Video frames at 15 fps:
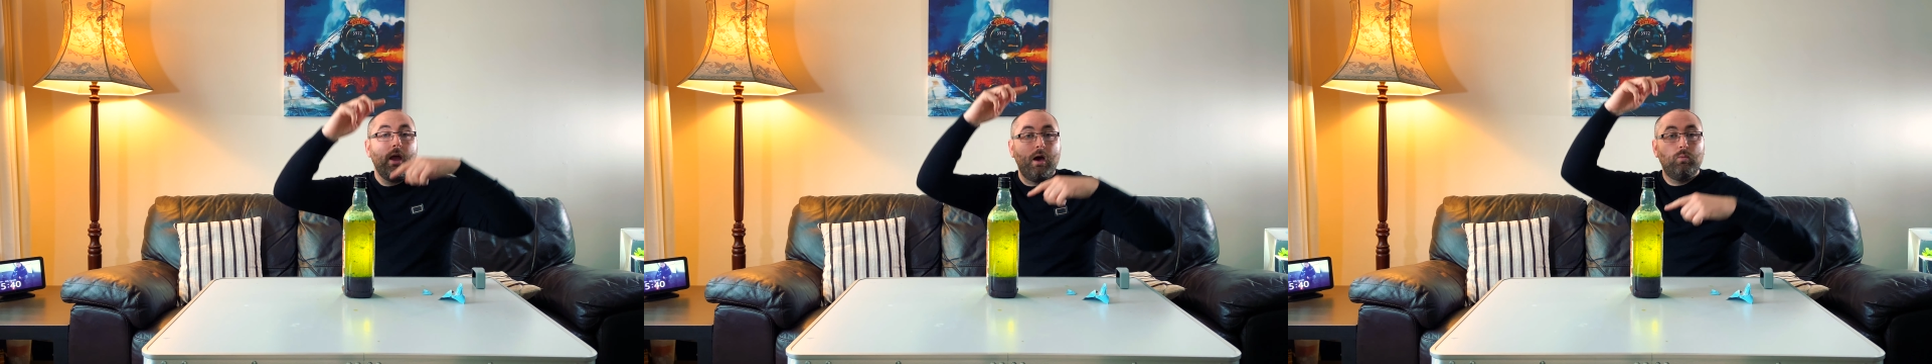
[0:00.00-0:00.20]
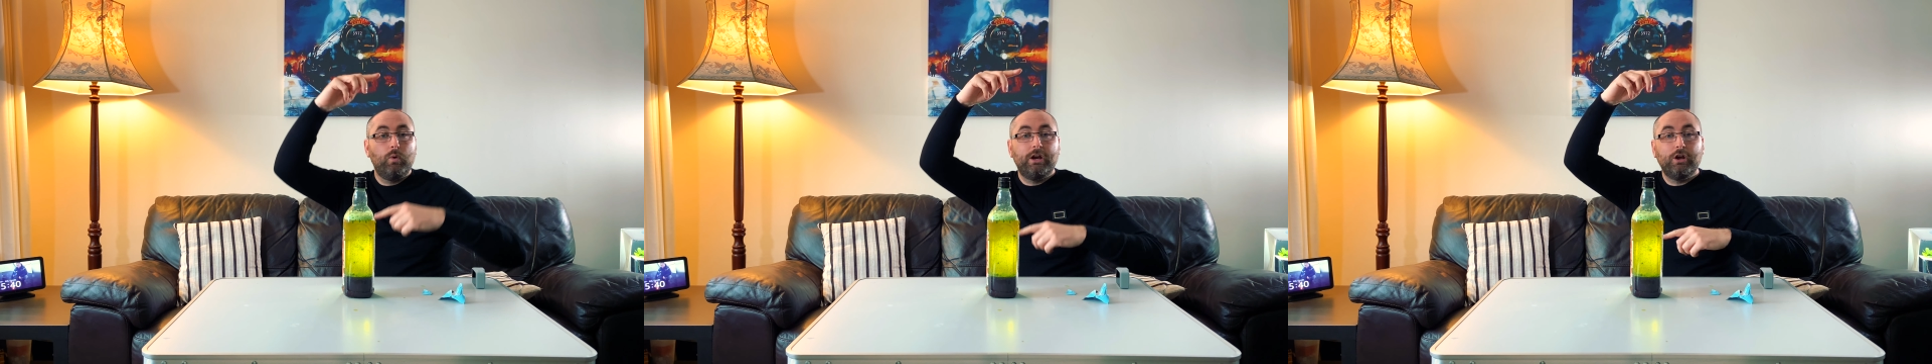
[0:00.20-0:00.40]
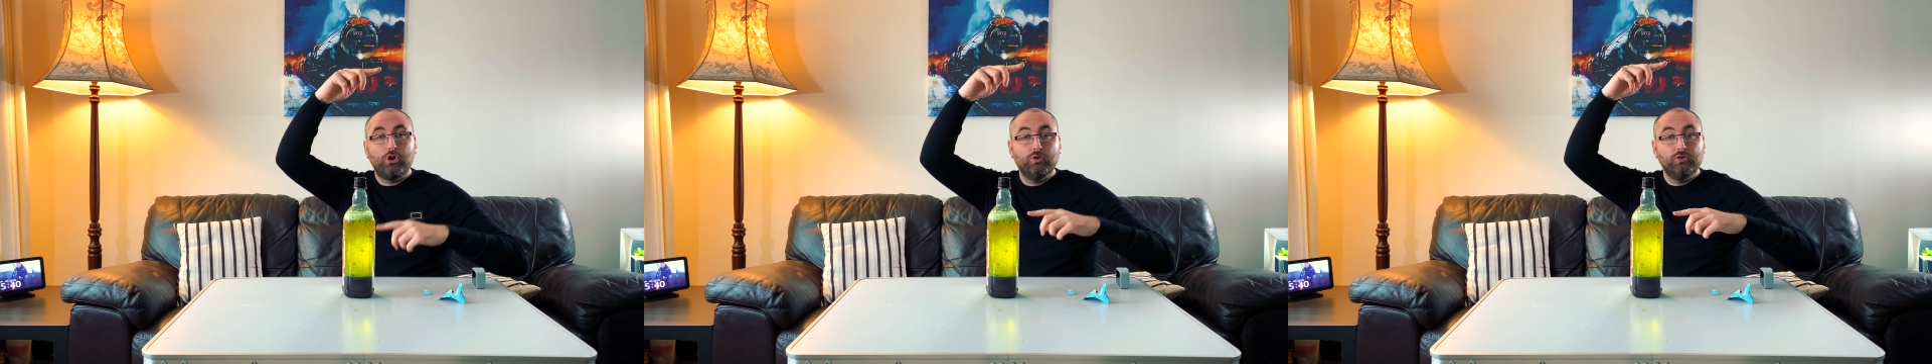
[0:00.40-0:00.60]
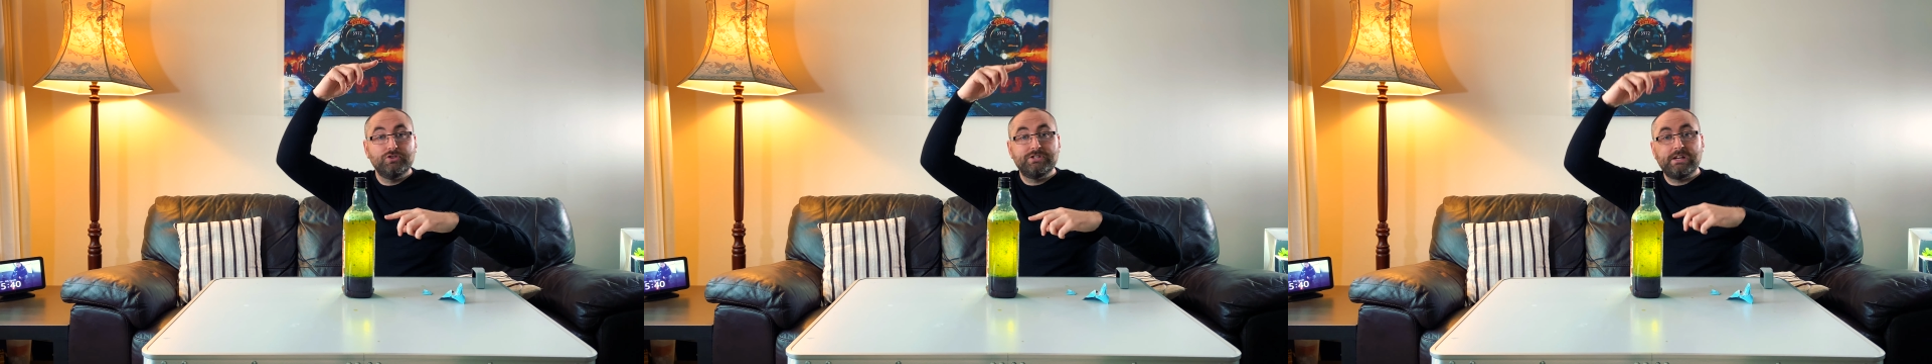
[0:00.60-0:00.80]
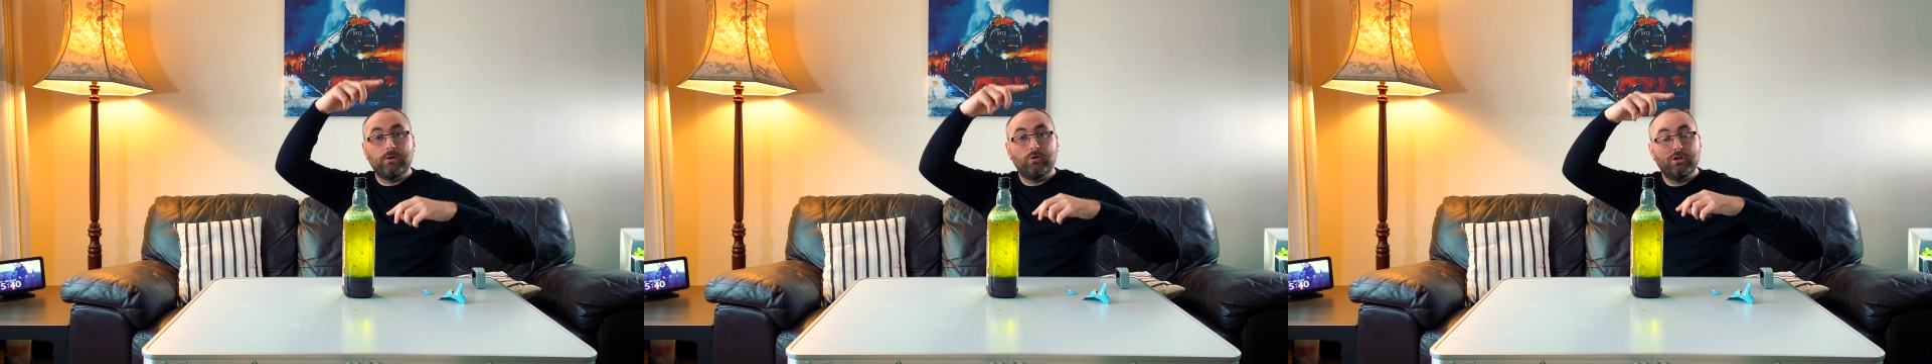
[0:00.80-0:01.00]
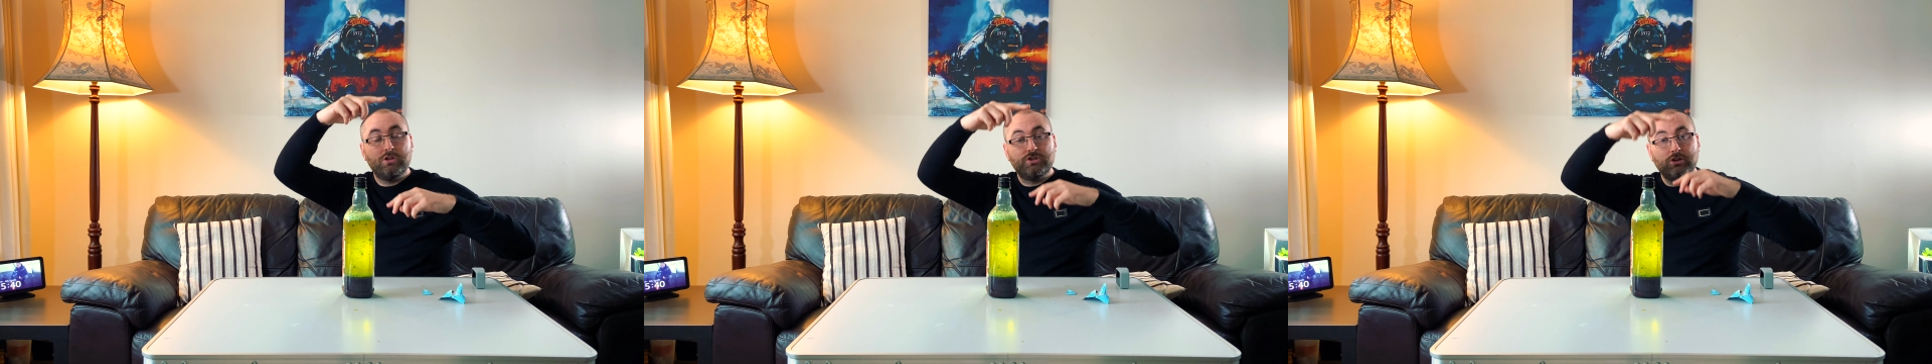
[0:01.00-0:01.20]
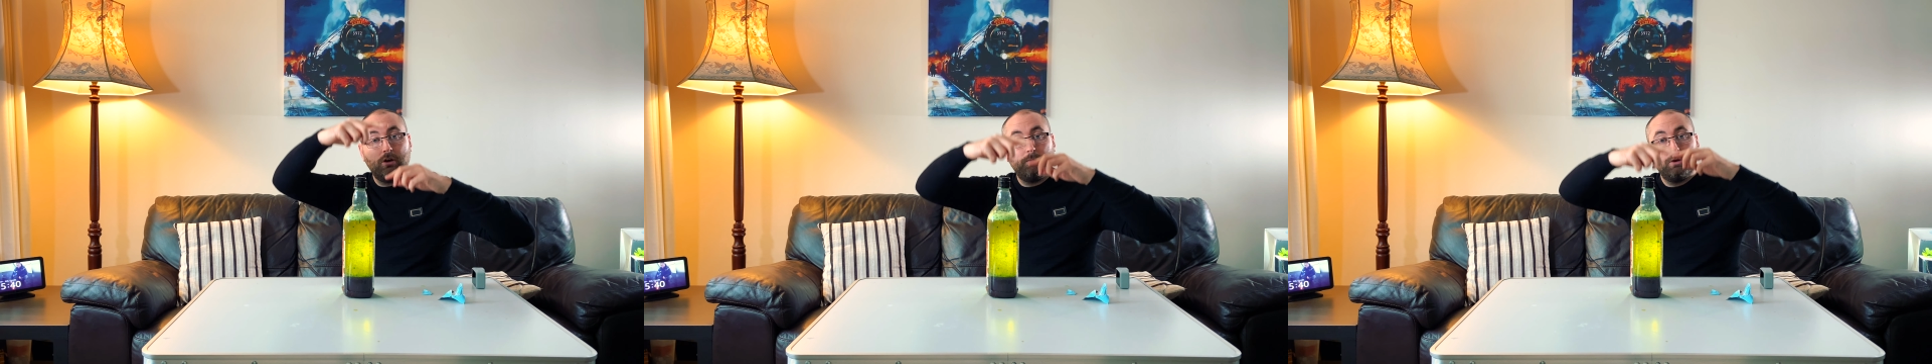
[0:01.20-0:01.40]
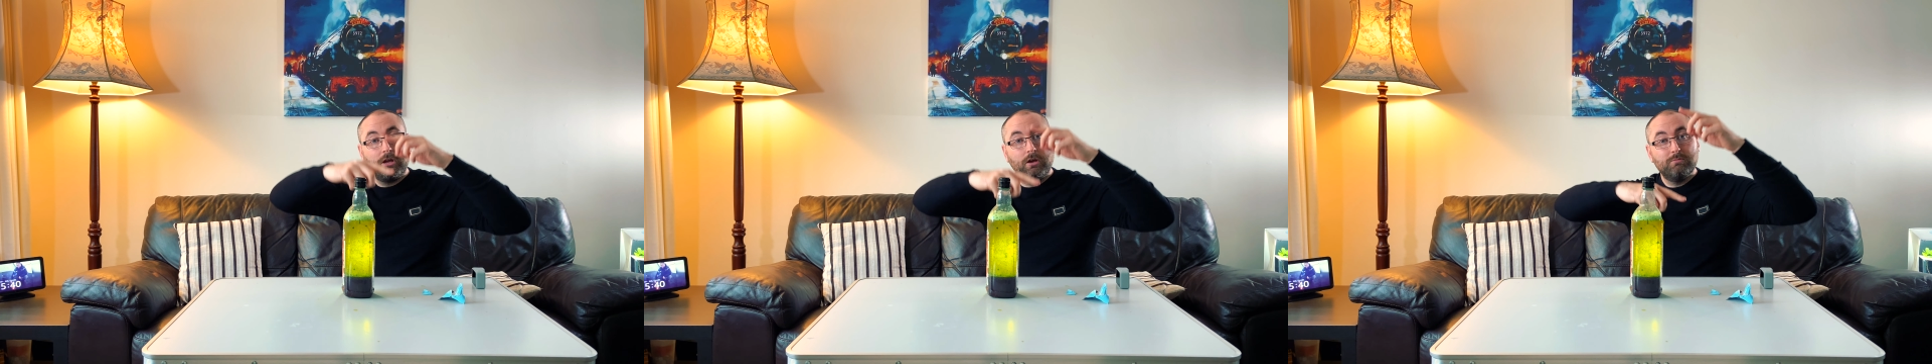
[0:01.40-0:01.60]
and when it cools down at the
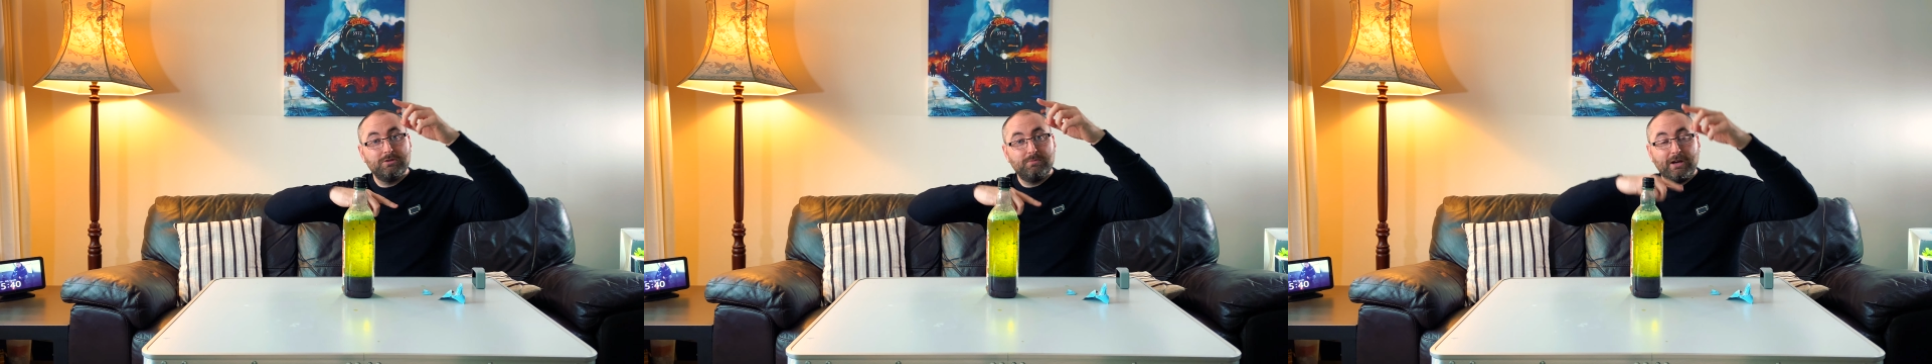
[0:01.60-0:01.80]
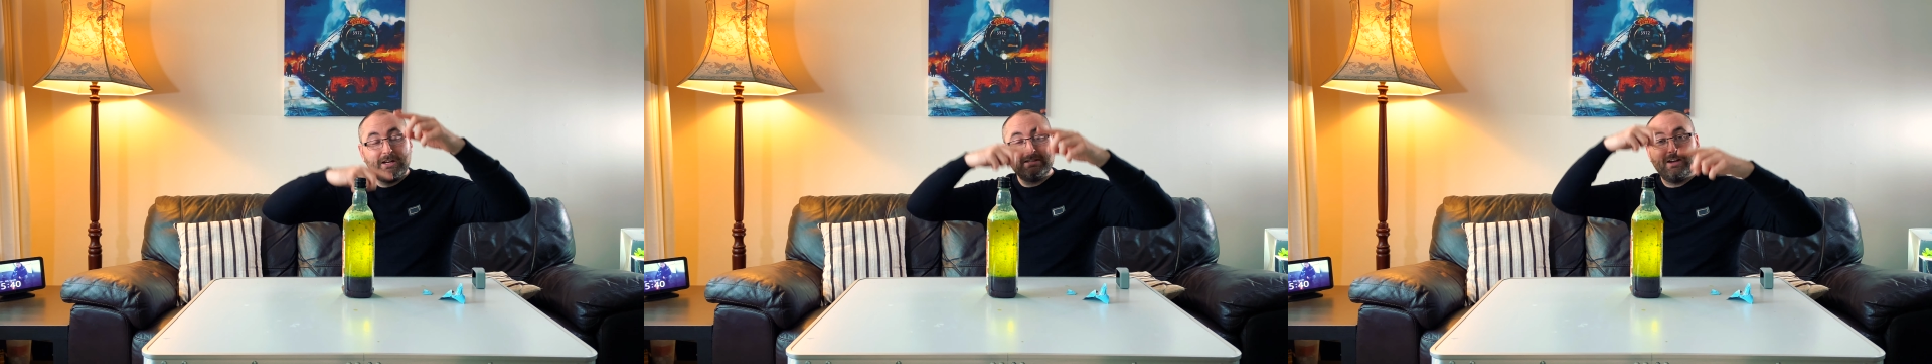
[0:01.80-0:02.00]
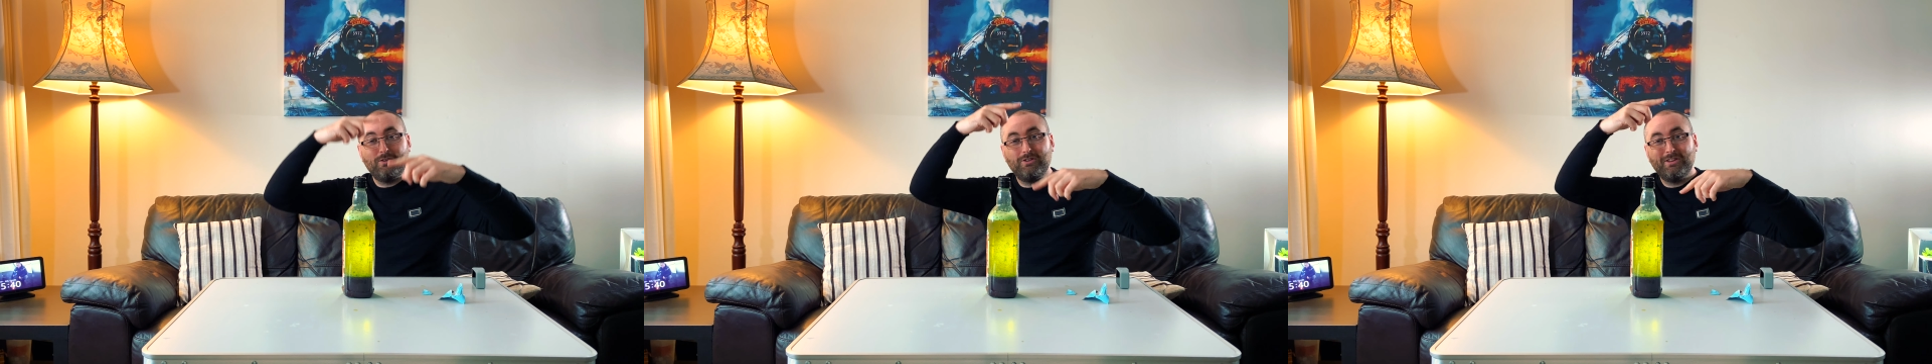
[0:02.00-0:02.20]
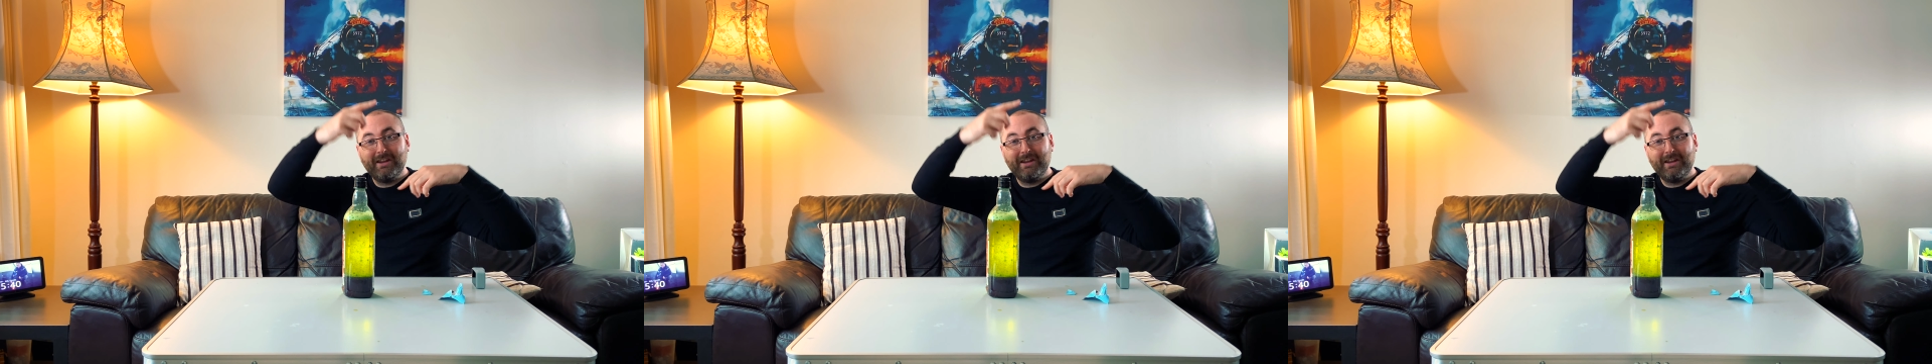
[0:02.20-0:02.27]
top it comes back down,